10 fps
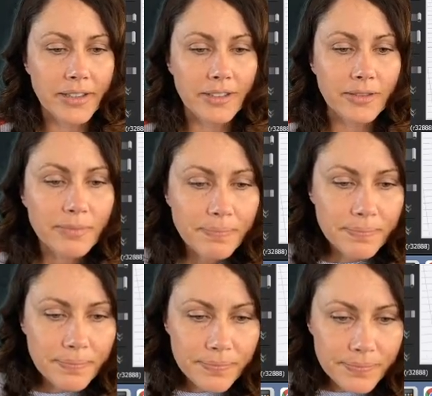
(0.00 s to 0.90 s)

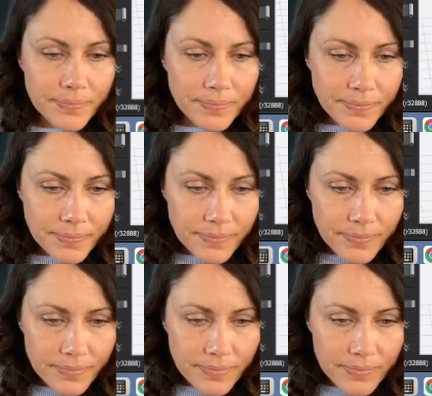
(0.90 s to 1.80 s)

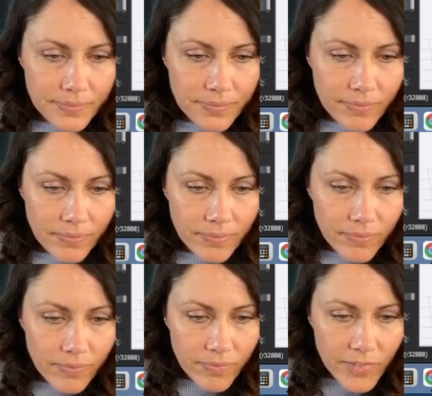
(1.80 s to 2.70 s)
(silence)